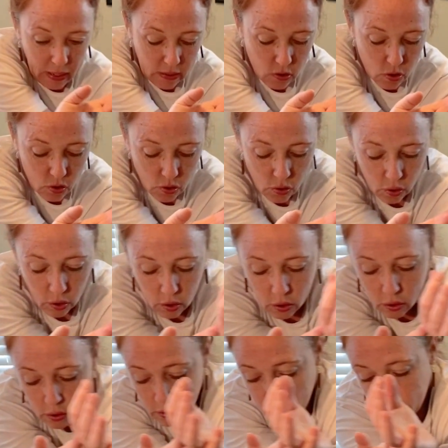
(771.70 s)
make
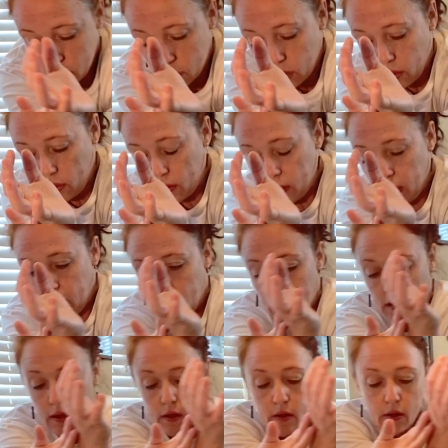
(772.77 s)
circles,
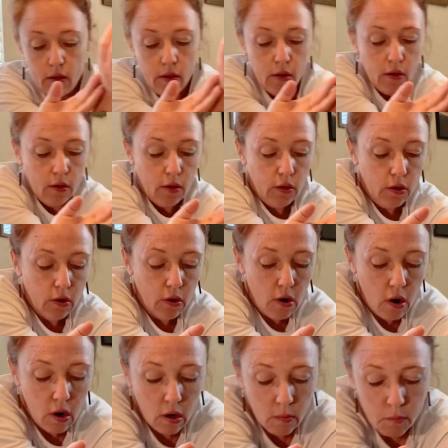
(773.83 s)
circling your
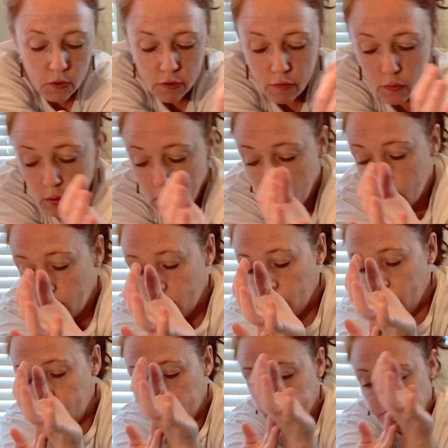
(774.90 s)
arms
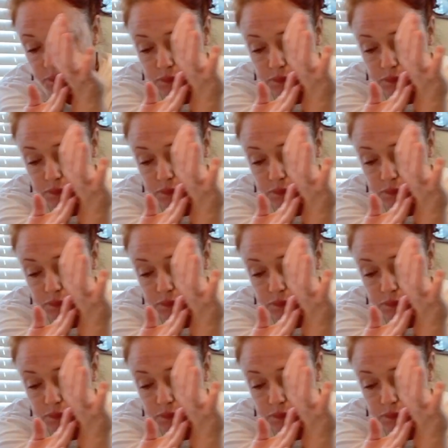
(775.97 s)
forward